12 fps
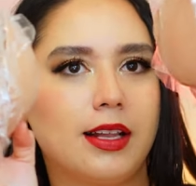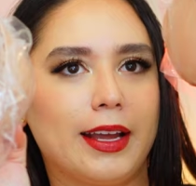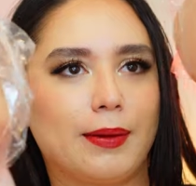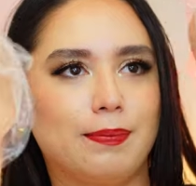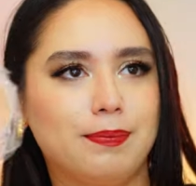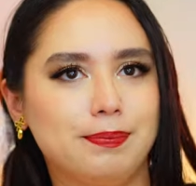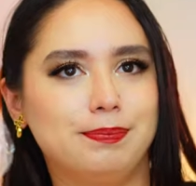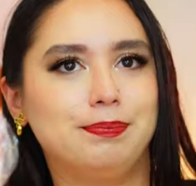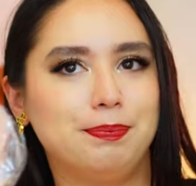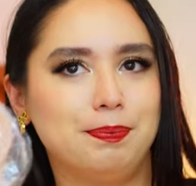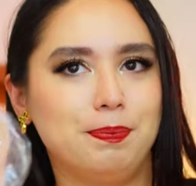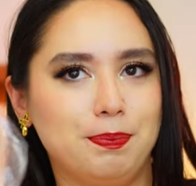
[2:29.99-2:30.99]
like,
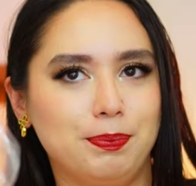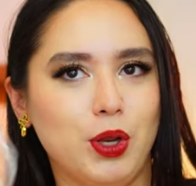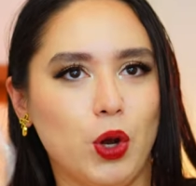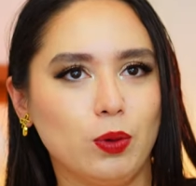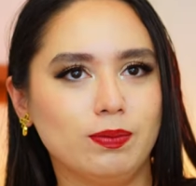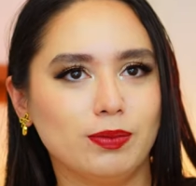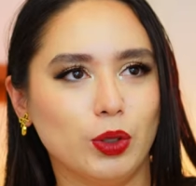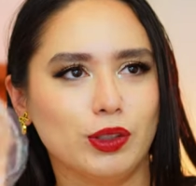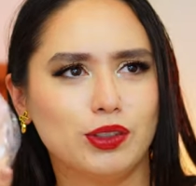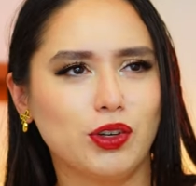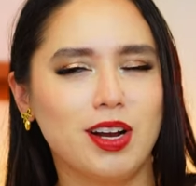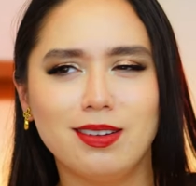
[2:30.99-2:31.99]
you know,
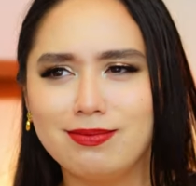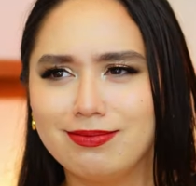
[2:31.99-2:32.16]
ultra.